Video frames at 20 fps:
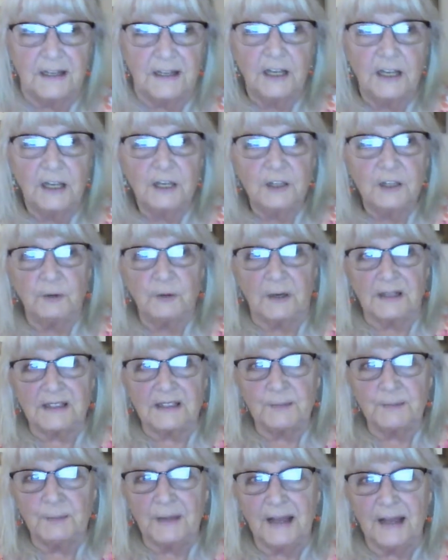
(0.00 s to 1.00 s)
to
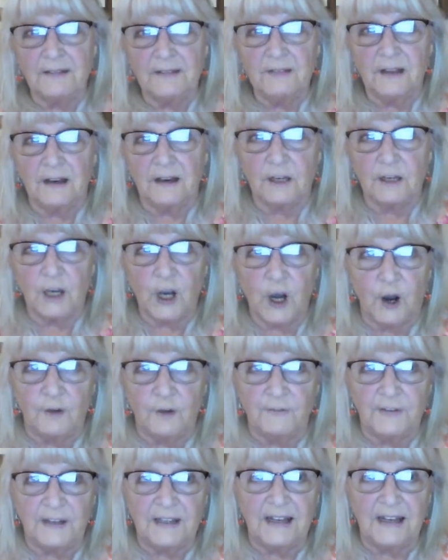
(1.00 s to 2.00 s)
explain the
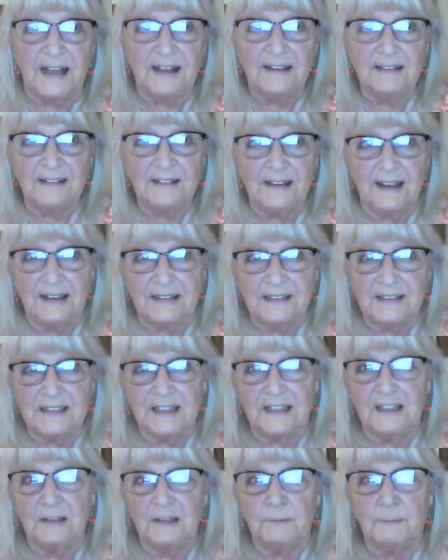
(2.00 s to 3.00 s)

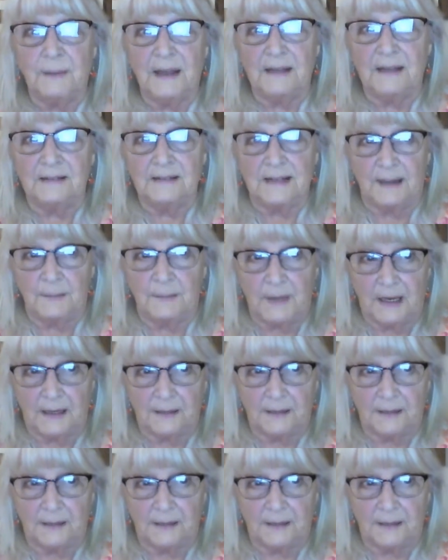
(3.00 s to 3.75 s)
COVID-19 pandemic.